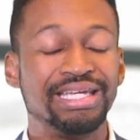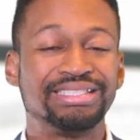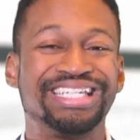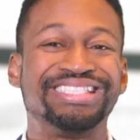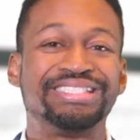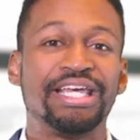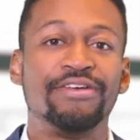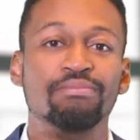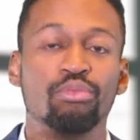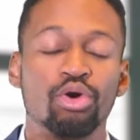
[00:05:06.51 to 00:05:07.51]
it to
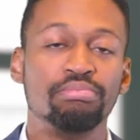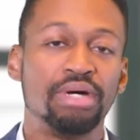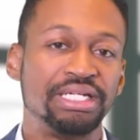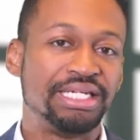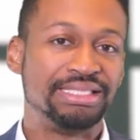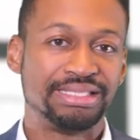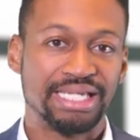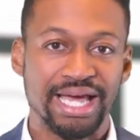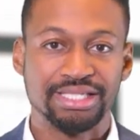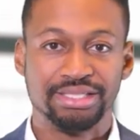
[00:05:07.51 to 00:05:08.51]
save more money in
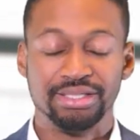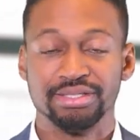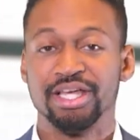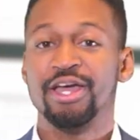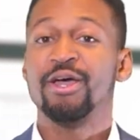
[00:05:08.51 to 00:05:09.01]
taxes?